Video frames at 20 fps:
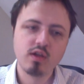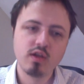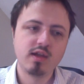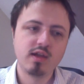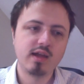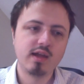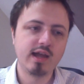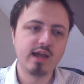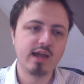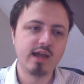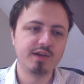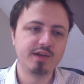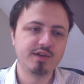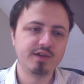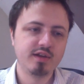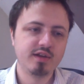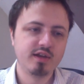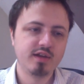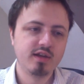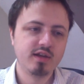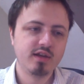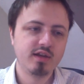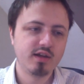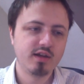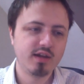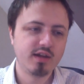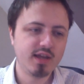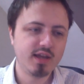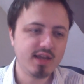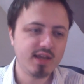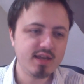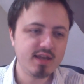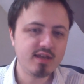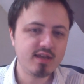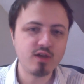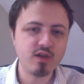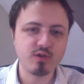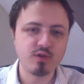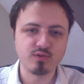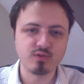And he
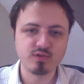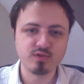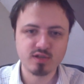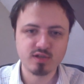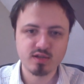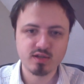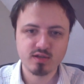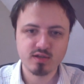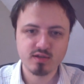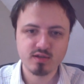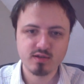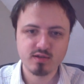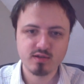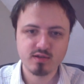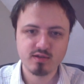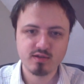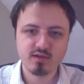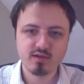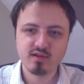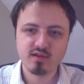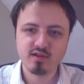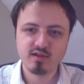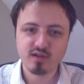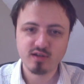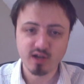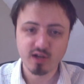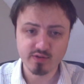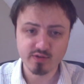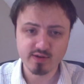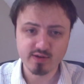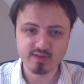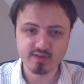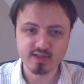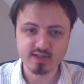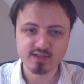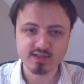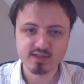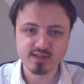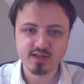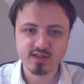used, are you ready for
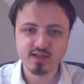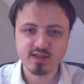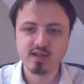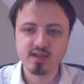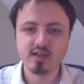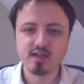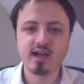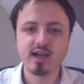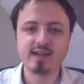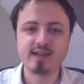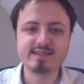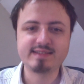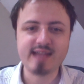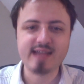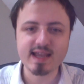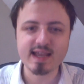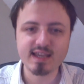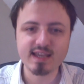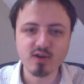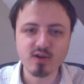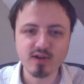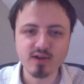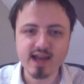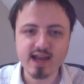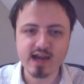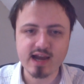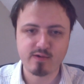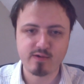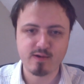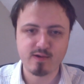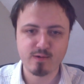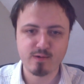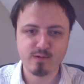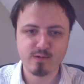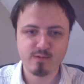this? A tachyon arrow,